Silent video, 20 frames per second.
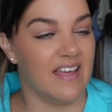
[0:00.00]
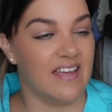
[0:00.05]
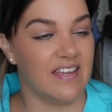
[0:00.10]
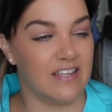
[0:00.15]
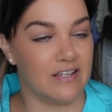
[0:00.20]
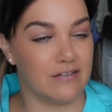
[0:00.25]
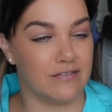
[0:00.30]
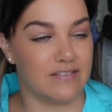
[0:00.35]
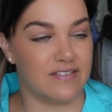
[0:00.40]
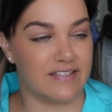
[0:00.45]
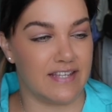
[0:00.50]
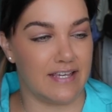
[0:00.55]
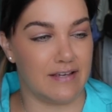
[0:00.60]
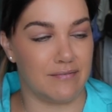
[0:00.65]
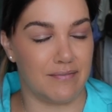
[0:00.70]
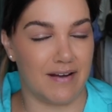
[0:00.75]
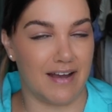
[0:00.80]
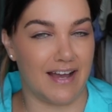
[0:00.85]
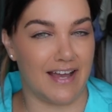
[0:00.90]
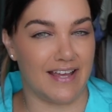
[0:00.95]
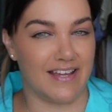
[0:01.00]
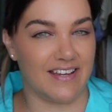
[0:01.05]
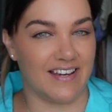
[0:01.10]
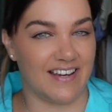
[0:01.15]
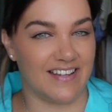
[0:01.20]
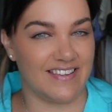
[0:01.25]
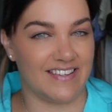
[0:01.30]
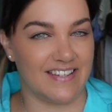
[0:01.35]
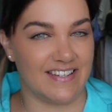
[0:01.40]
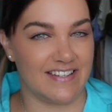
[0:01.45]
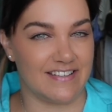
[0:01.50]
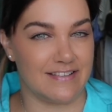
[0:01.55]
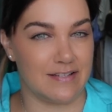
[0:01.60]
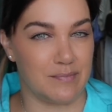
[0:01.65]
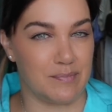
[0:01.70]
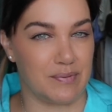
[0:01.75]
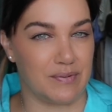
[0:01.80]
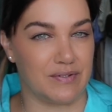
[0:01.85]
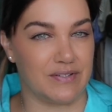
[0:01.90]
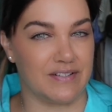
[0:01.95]
you'll see why I think it's
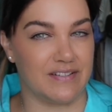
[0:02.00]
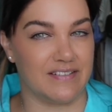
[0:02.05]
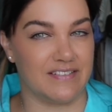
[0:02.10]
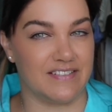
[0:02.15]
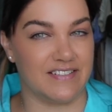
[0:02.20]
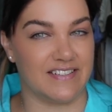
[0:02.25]
important